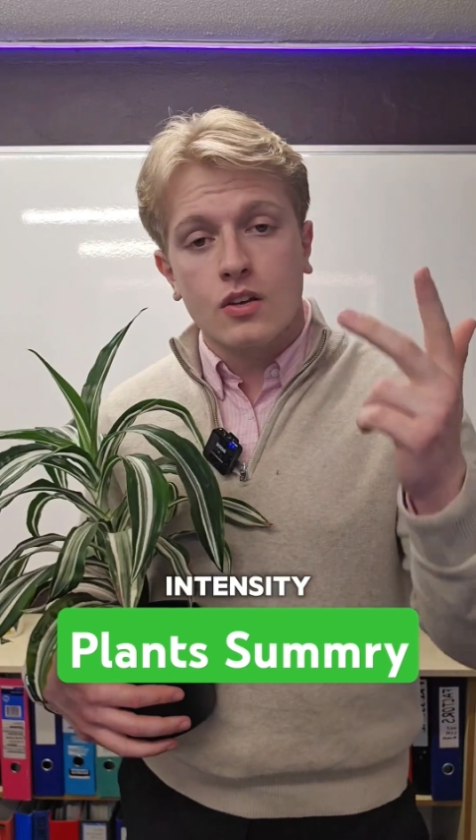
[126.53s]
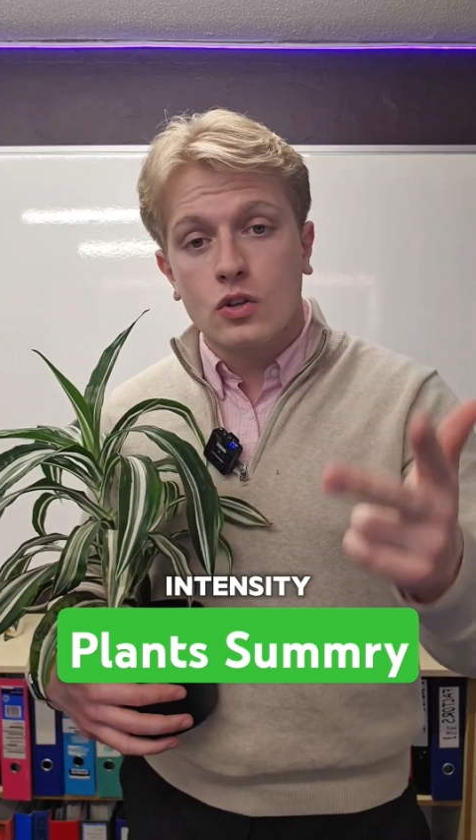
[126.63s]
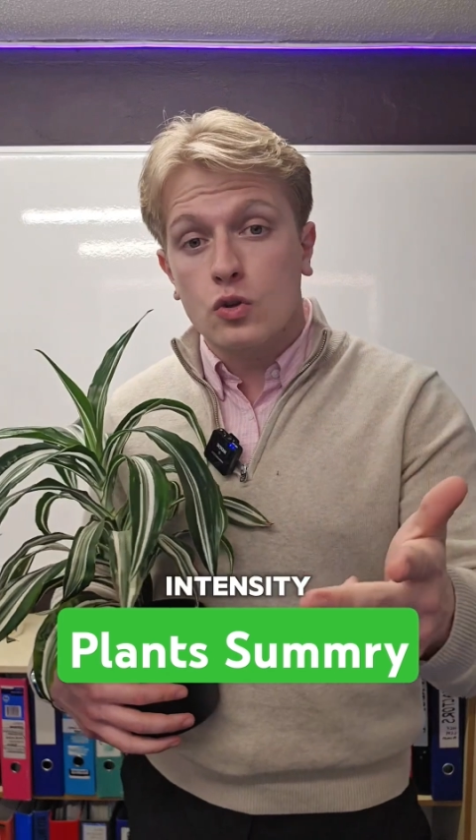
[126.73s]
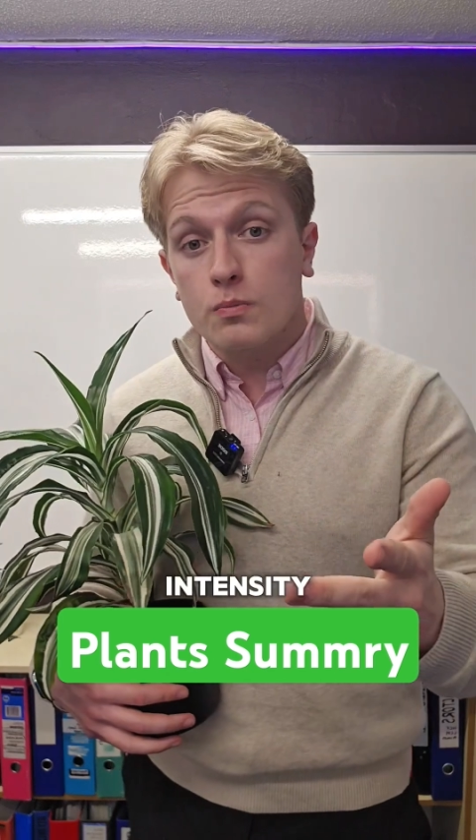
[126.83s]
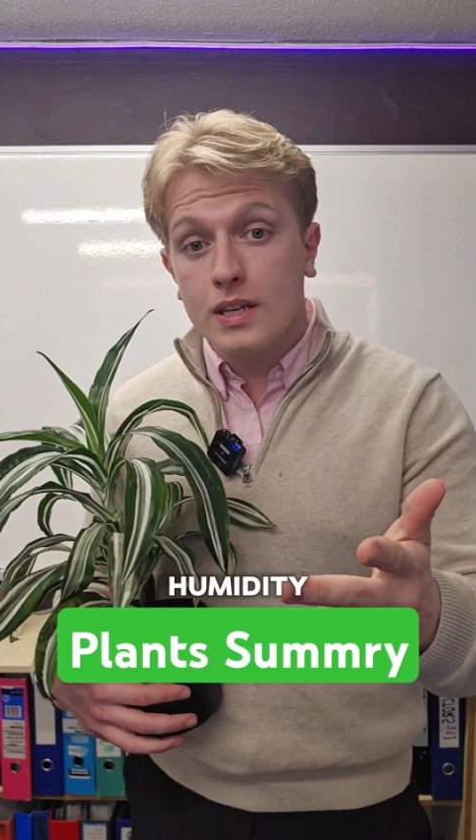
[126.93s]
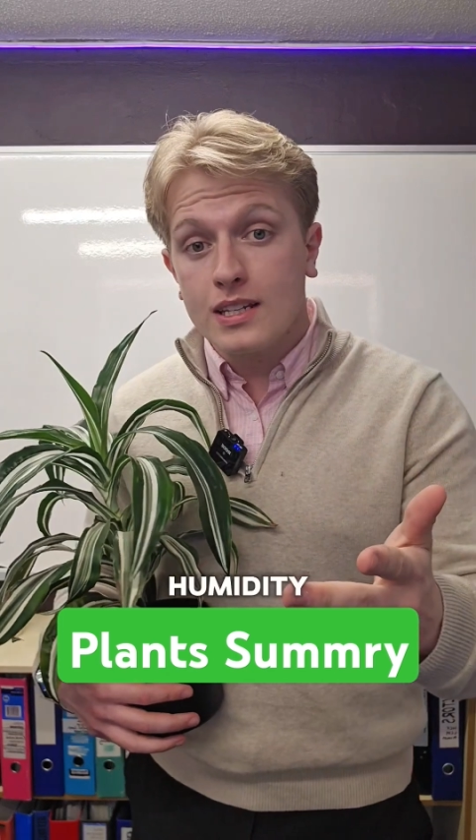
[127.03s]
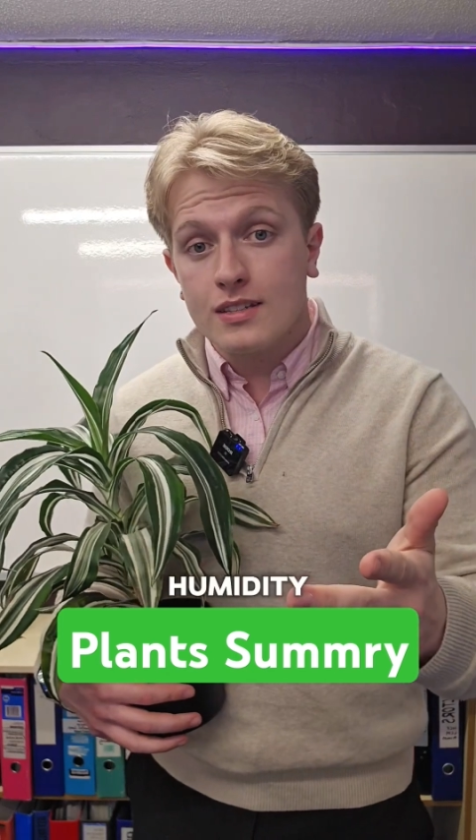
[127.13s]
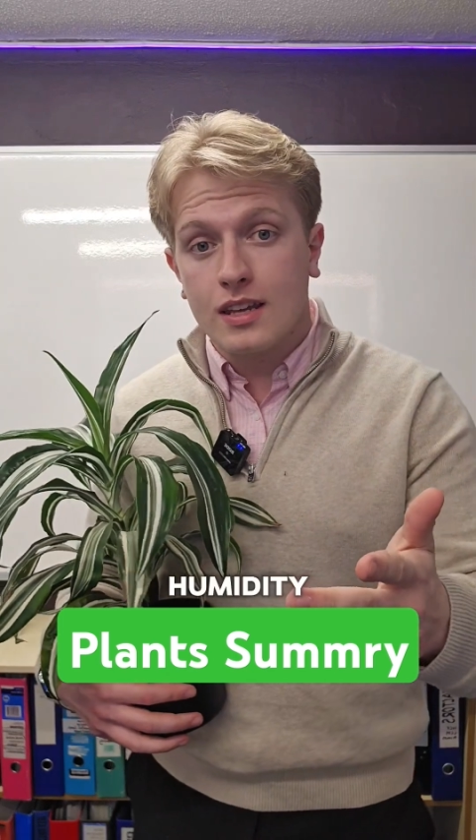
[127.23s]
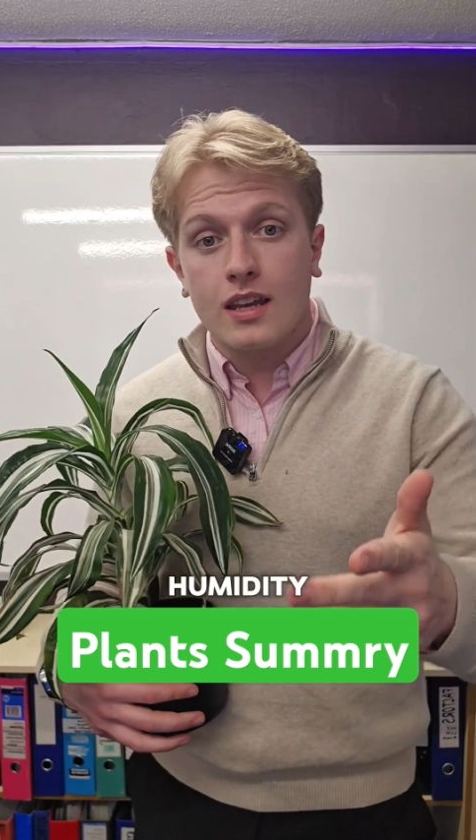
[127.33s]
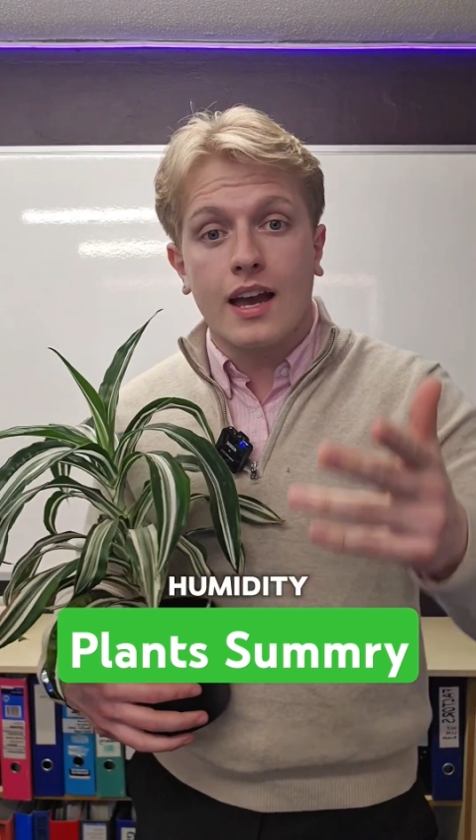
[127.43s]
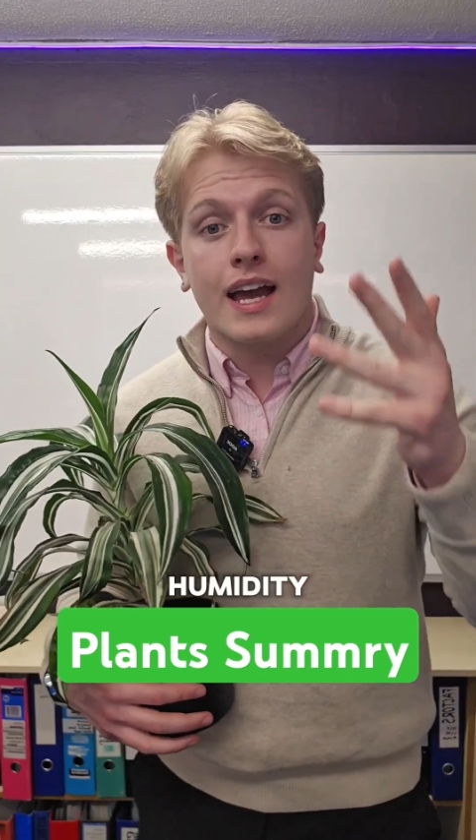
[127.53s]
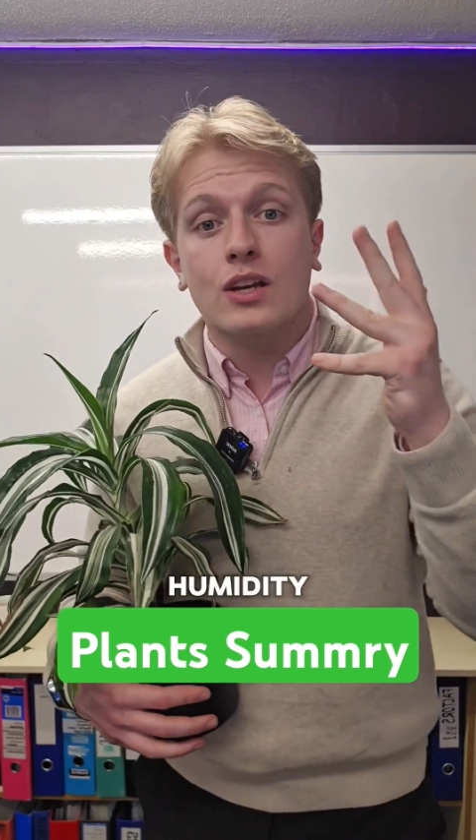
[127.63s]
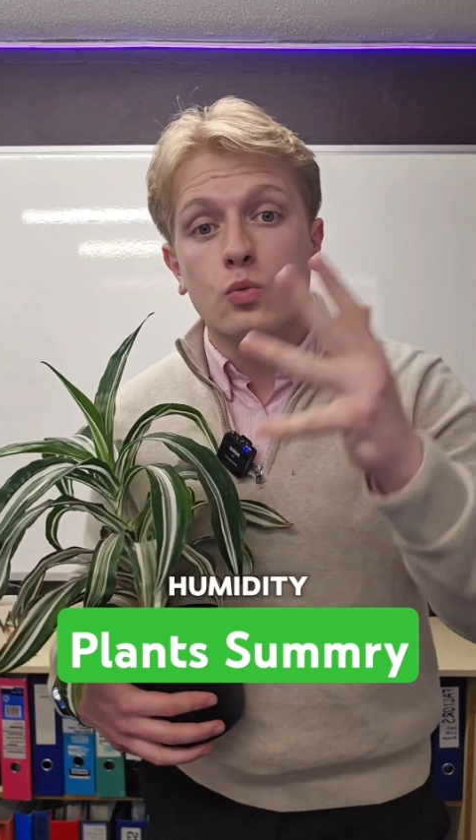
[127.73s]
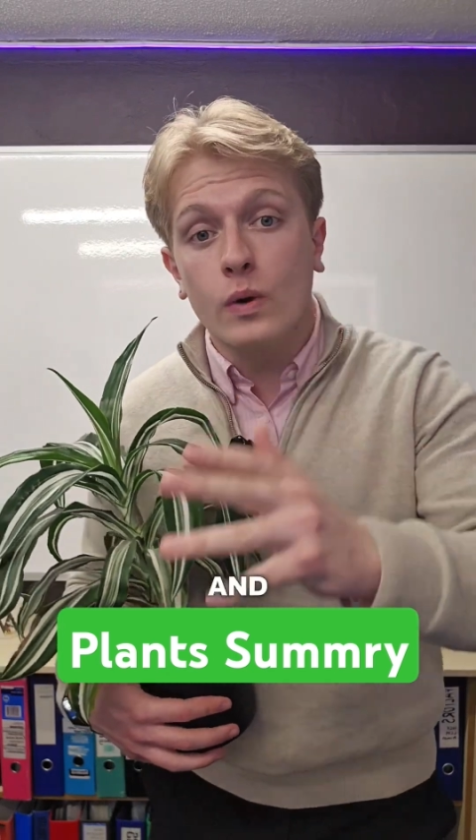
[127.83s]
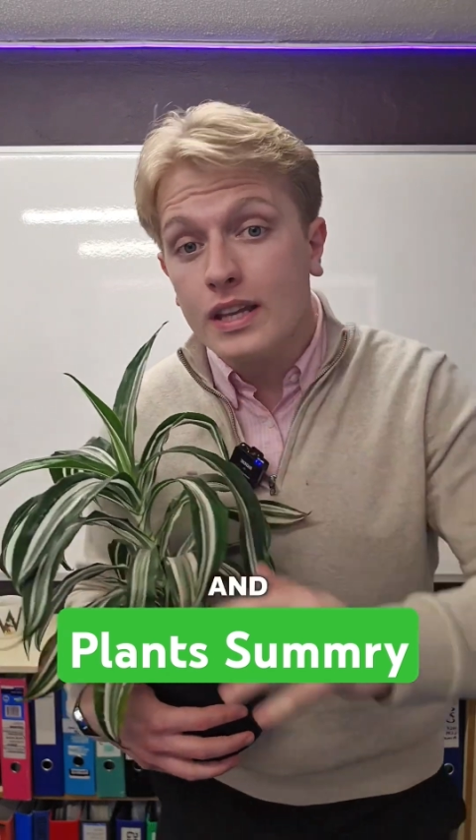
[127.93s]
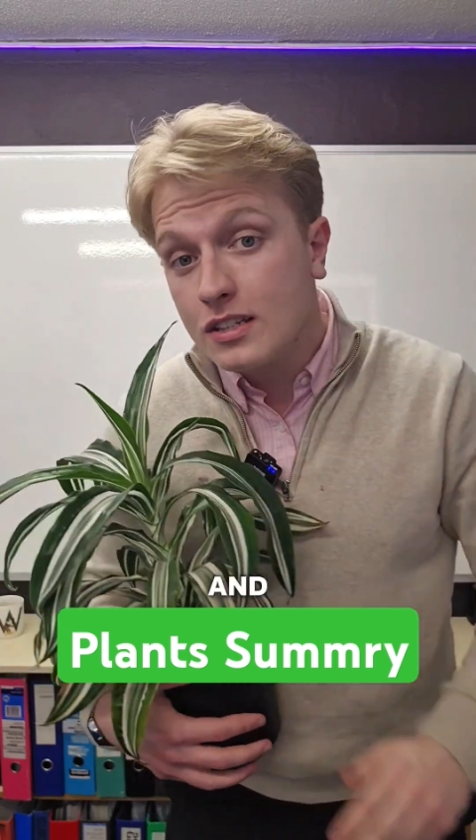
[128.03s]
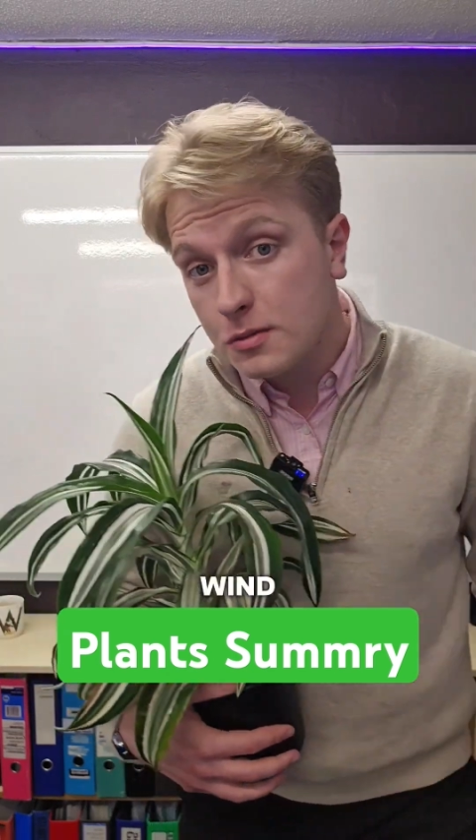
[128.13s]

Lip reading: humidity, and wind